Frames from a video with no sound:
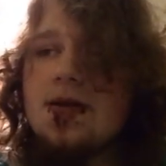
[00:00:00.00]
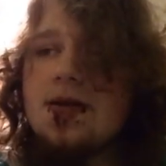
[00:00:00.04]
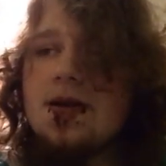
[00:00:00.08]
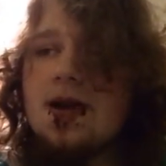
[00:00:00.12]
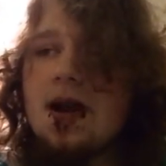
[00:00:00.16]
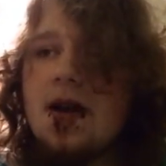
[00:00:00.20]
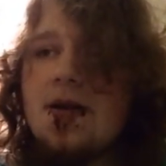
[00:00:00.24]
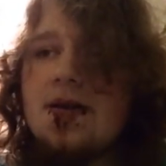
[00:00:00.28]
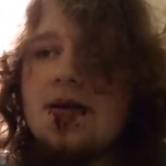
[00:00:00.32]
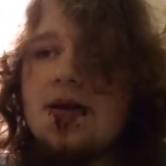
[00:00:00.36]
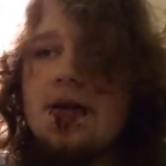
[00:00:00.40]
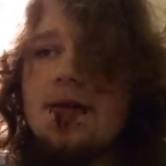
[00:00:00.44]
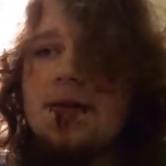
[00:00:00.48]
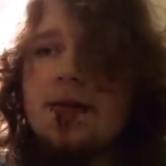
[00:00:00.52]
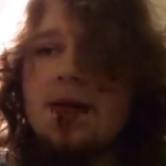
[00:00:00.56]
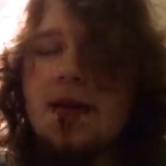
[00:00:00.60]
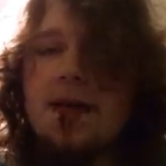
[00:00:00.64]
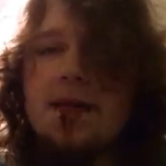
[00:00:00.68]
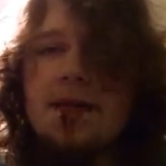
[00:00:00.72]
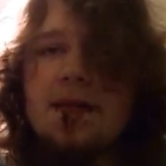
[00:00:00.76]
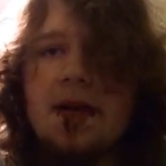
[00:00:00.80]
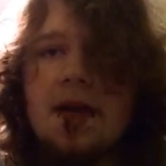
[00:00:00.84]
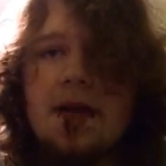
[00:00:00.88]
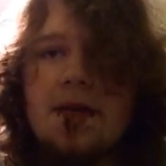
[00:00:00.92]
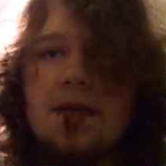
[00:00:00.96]
How many of them are
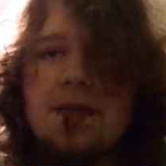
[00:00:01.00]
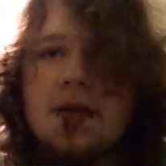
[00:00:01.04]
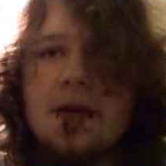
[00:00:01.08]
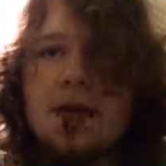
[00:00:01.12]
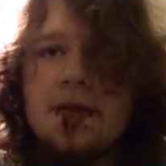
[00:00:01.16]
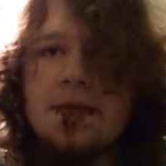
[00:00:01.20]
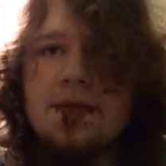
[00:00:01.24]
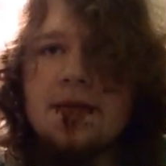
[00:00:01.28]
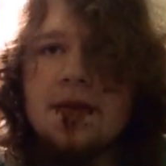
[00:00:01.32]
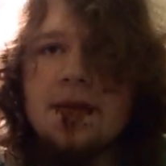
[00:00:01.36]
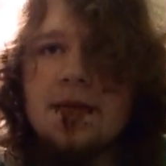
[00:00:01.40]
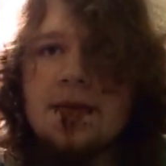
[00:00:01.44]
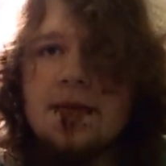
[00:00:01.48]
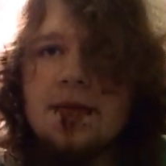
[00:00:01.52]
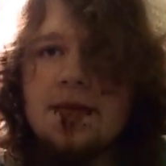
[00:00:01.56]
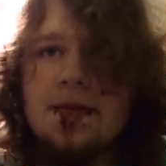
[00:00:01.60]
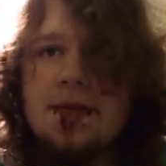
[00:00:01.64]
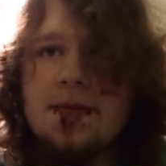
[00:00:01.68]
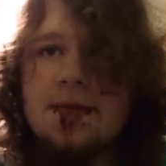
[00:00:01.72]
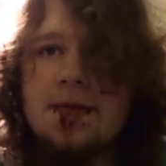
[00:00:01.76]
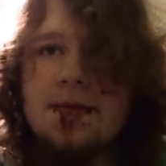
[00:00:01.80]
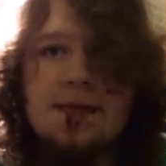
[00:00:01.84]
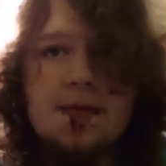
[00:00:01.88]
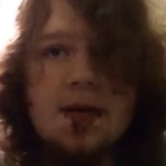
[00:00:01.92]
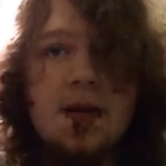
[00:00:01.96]
having health problems from it?
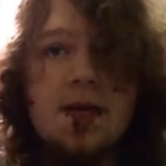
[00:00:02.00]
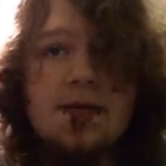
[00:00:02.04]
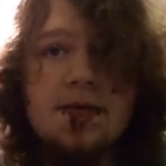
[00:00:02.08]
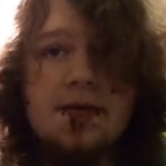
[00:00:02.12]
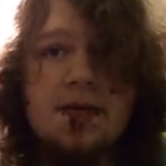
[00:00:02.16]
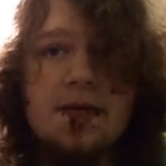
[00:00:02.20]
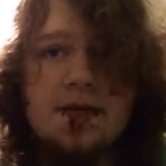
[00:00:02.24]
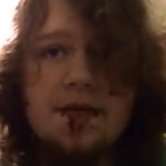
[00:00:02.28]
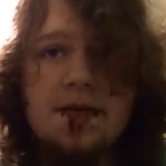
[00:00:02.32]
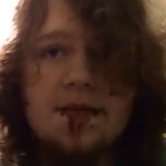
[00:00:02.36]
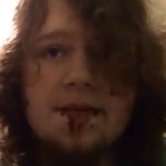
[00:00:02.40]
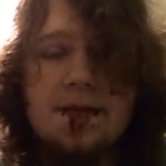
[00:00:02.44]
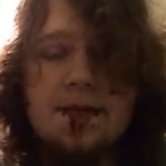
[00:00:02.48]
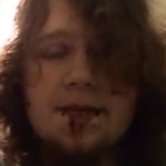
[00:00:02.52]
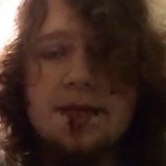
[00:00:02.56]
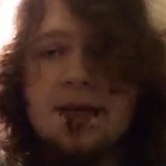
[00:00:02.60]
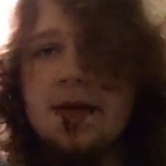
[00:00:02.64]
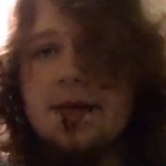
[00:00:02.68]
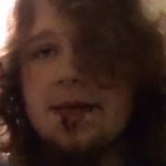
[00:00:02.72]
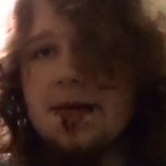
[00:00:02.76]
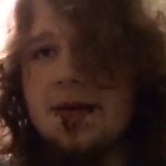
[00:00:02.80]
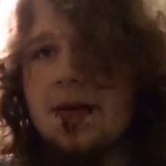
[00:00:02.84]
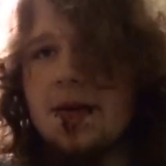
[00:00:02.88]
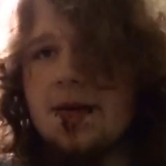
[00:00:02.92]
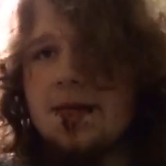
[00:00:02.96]
Most of them. Think
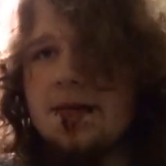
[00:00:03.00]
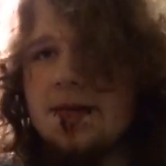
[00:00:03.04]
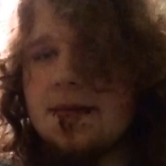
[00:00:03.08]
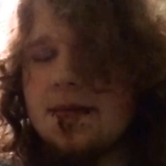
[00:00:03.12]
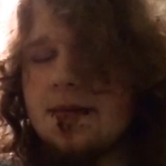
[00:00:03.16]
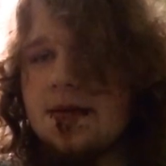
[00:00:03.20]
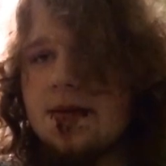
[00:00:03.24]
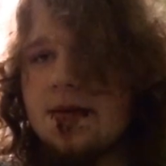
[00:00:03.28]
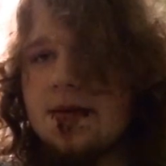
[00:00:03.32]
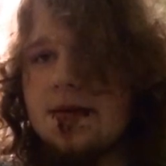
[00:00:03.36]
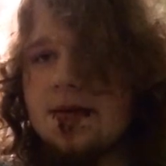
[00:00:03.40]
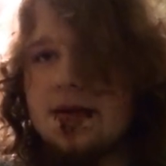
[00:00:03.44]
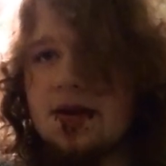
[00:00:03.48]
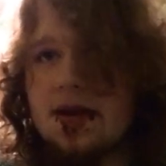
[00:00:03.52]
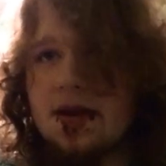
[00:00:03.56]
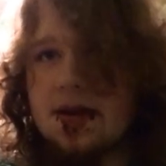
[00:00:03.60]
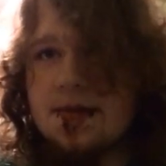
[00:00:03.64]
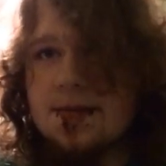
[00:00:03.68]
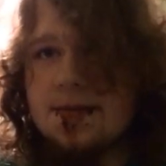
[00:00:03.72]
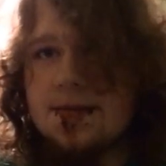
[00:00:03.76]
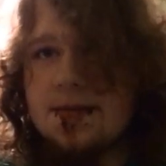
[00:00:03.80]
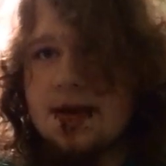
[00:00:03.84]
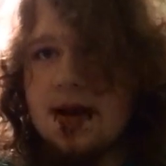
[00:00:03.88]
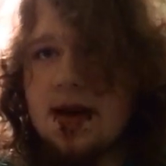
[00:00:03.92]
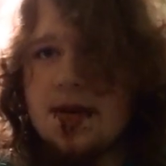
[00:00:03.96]
about all the people you know who
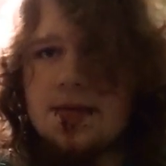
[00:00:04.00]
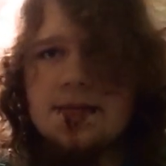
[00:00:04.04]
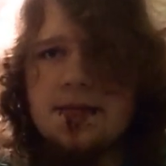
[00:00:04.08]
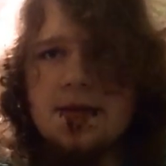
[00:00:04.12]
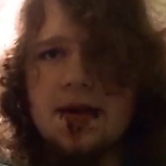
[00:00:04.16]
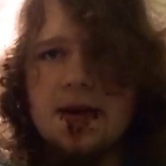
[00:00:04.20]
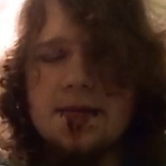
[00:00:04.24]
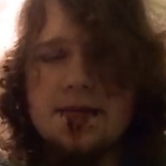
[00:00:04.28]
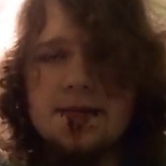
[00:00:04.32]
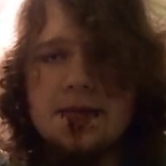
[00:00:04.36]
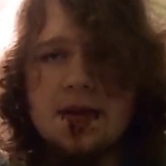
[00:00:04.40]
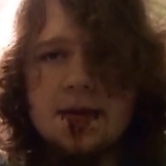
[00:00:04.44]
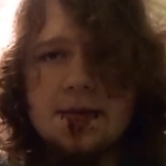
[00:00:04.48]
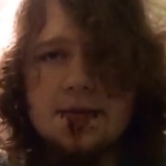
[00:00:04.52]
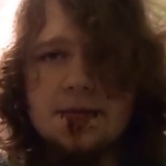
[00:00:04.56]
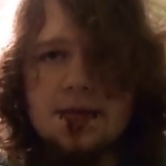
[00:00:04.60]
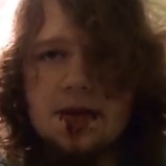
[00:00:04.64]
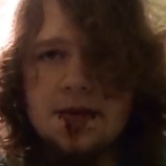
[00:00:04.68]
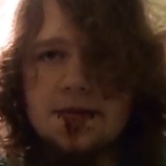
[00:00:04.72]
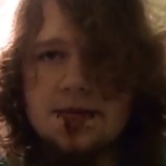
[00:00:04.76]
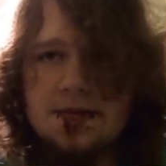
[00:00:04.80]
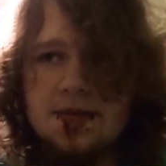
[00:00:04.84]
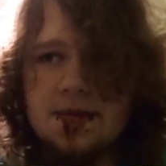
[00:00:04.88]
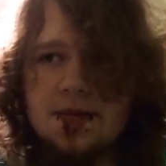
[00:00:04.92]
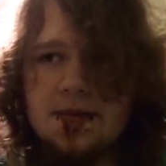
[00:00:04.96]
dip. How many are having health
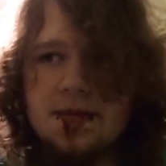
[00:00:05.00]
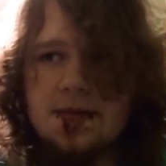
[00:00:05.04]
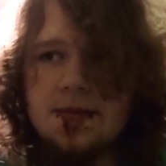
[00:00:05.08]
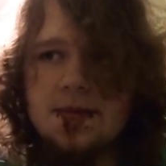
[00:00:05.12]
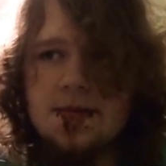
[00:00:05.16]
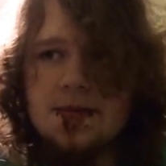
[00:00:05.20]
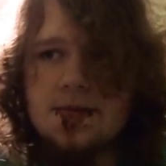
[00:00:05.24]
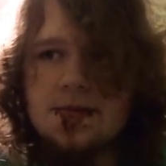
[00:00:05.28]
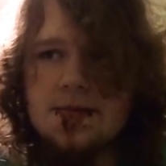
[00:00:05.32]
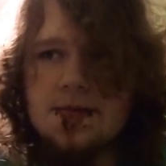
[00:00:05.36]
problems from it?